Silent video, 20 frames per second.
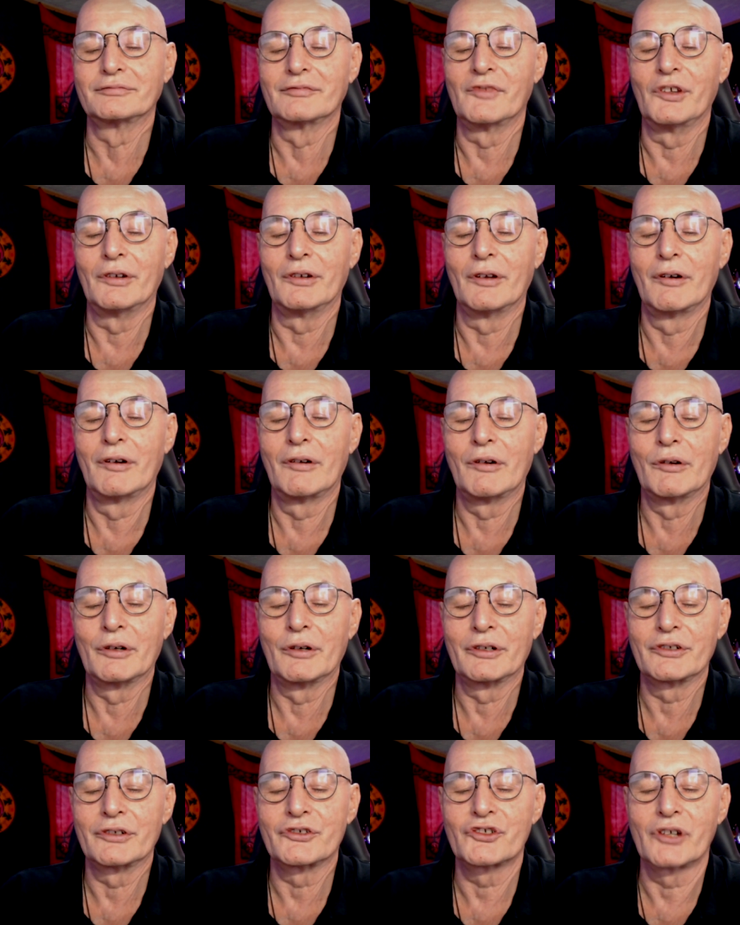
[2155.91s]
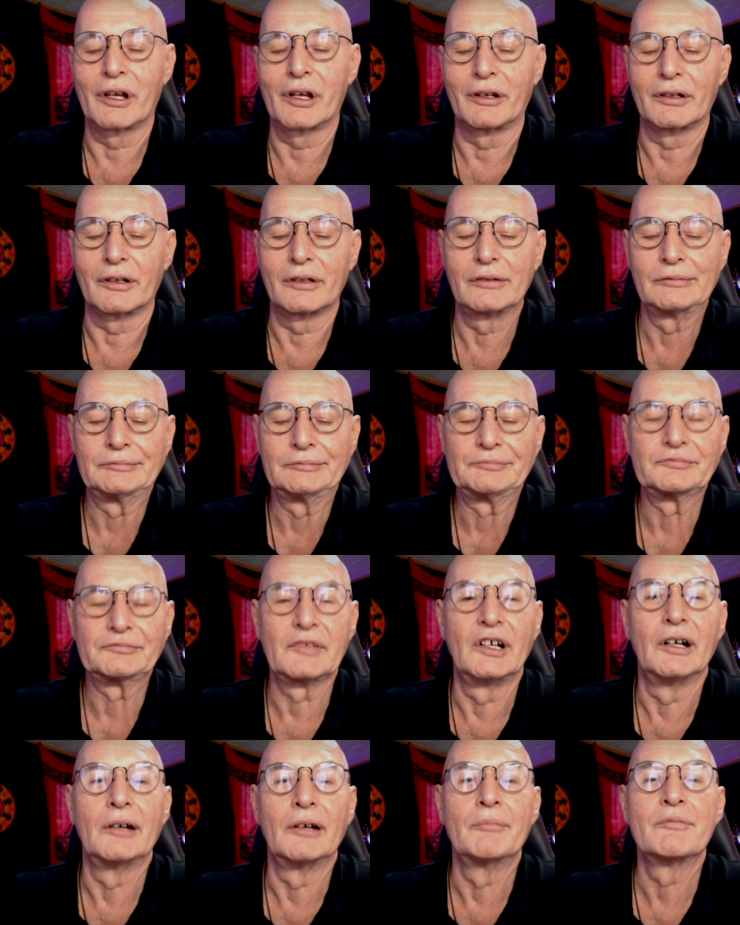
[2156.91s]
you know, or a general,
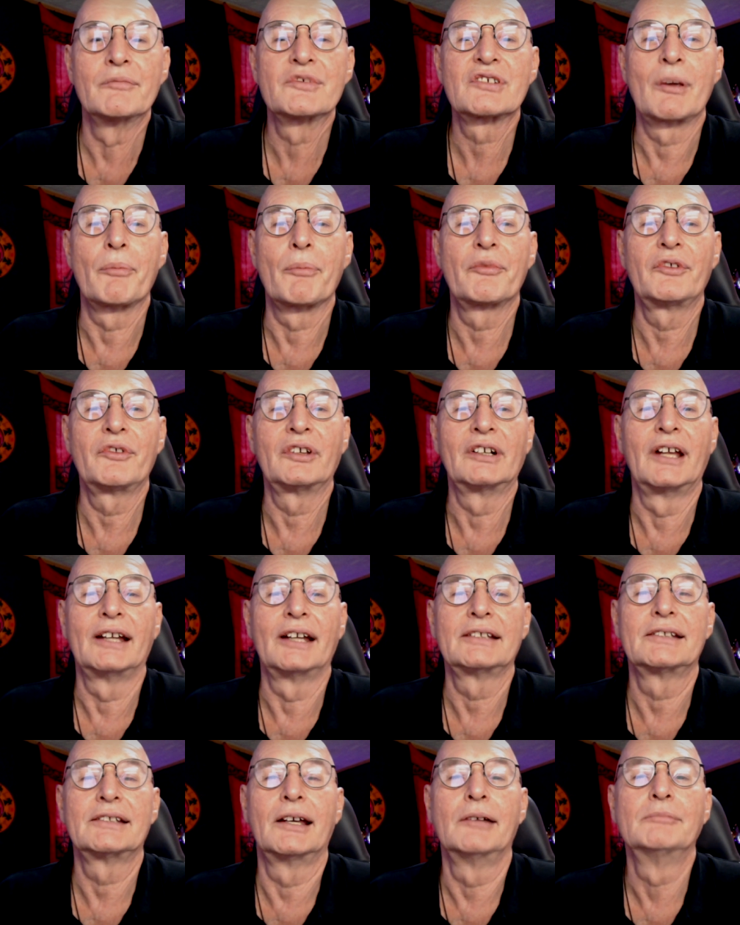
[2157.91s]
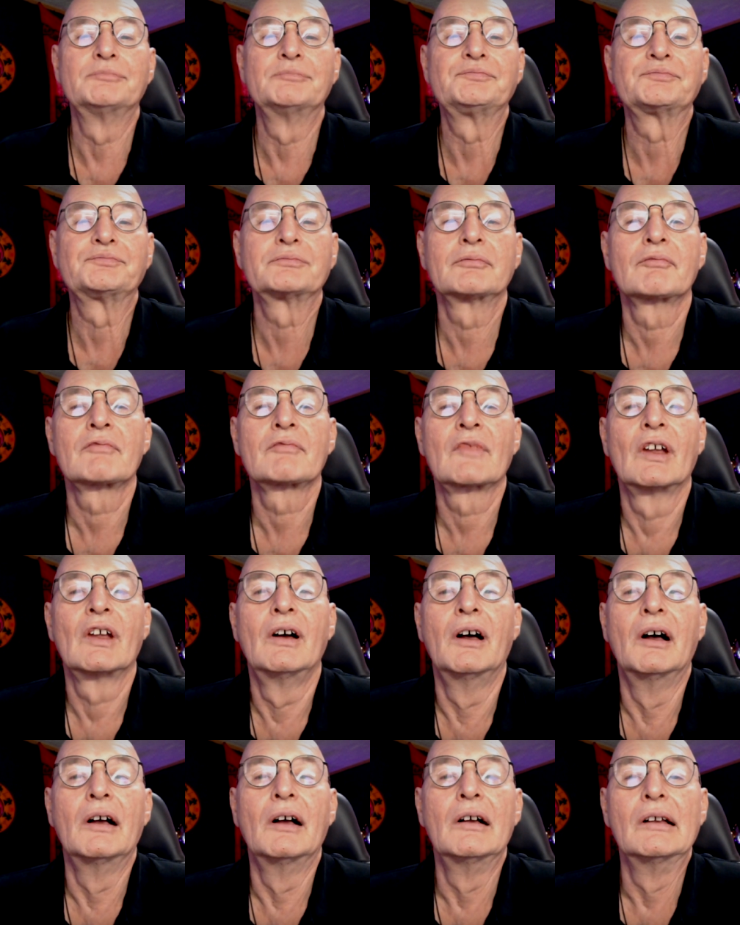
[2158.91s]
um, something like that.
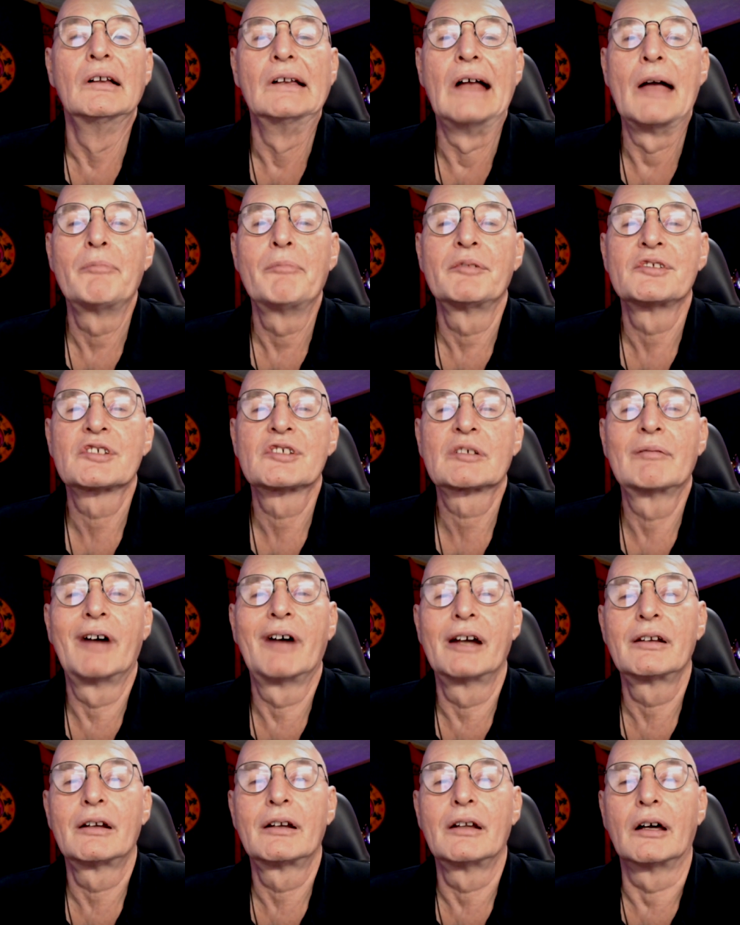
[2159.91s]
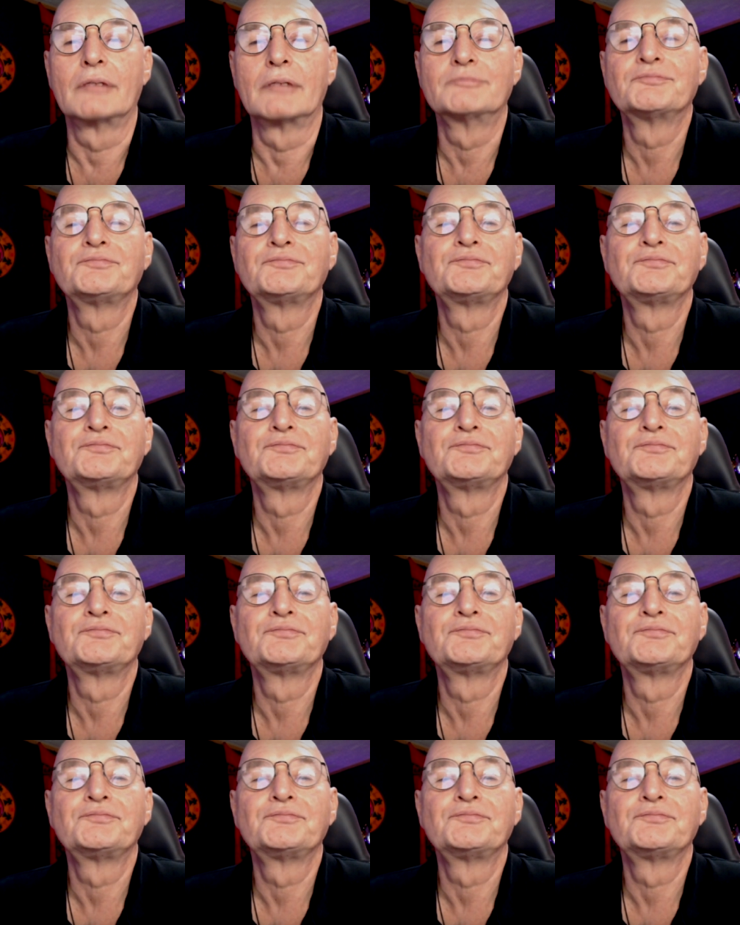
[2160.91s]
Happens quite a lot.